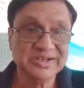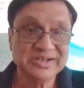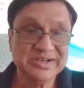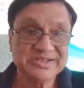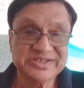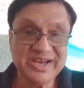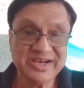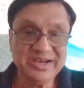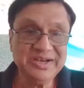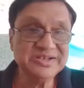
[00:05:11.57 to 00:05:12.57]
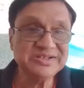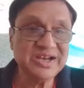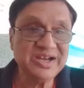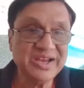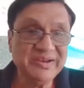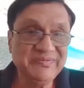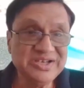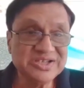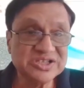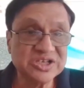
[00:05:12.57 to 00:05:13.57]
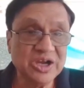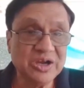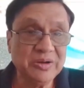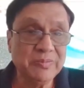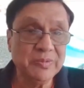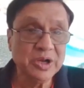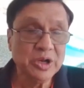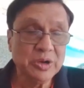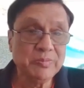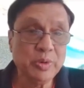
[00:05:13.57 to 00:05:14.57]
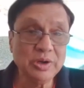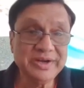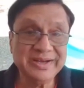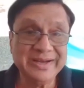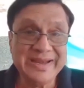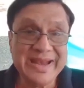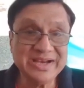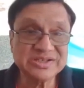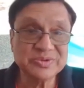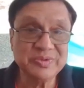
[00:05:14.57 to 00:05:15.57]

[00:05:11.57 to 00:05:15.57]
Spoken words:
Second is a Davies Baldwin index,